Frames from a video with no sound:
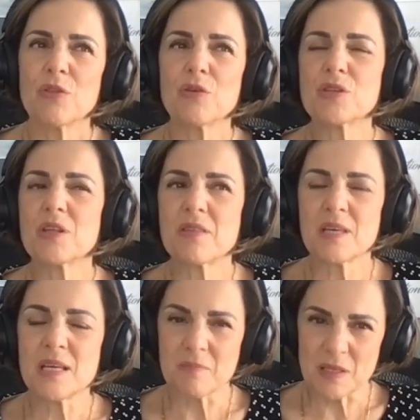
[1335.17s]
There's a
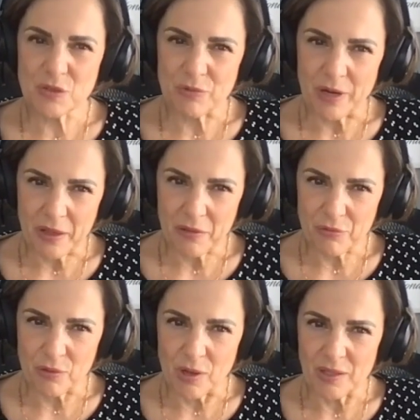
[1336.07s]
theme that's running
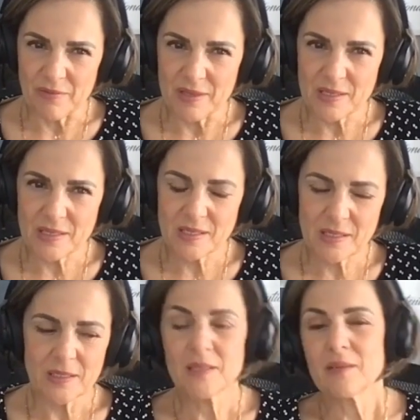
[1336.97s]
through all of this.
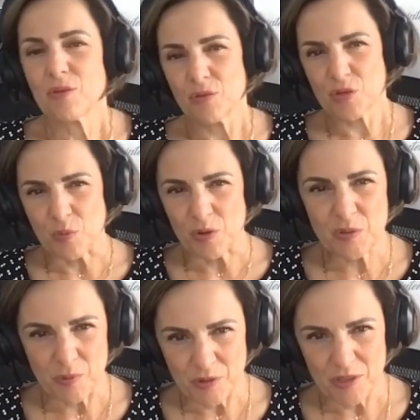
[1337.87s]
If you're the
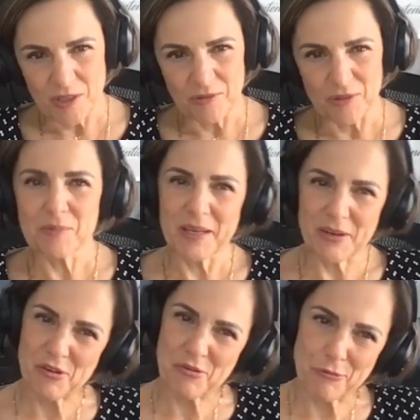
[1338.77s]
smartest person in the room, get
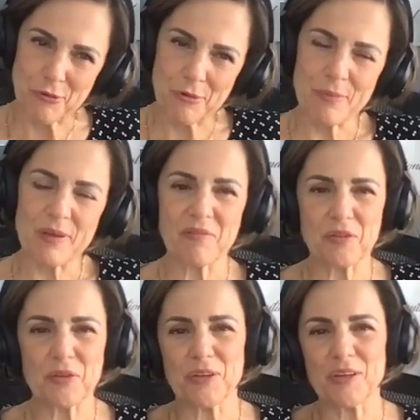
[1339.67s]
a new room. If
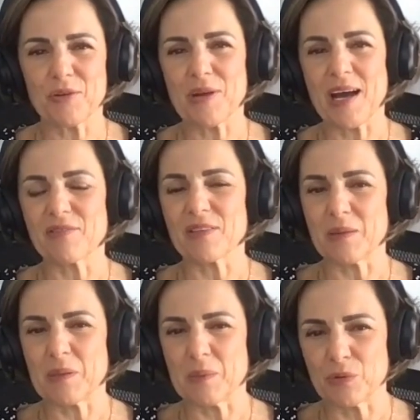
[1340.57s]
you have to
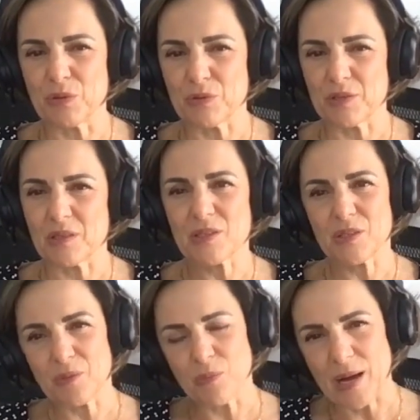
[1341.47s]
let people do things
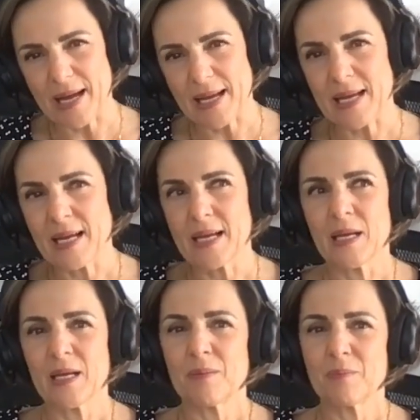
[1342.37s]
their way,
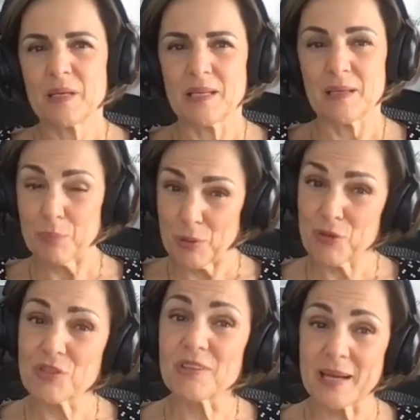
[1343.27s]

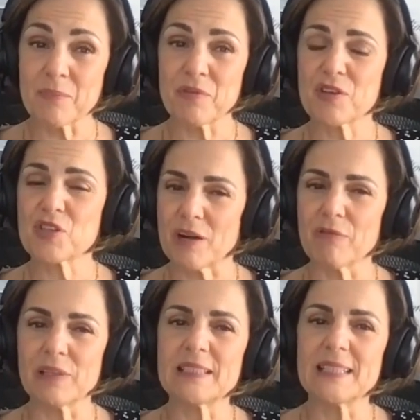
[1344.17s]
personally and professionally. I
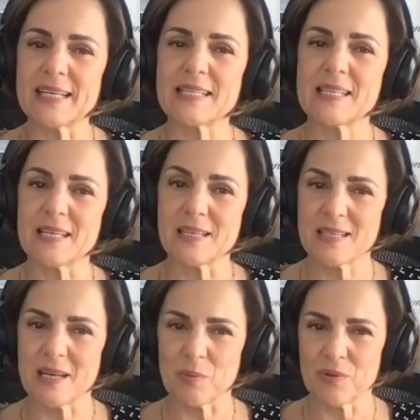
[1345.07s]
really liked the
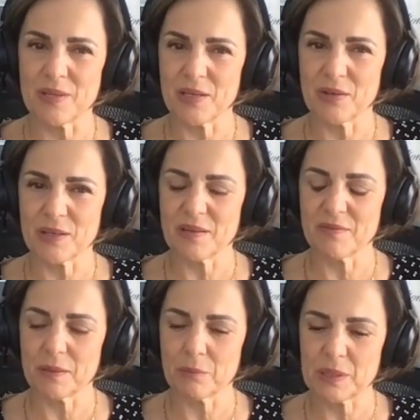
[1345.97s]
example that you're giving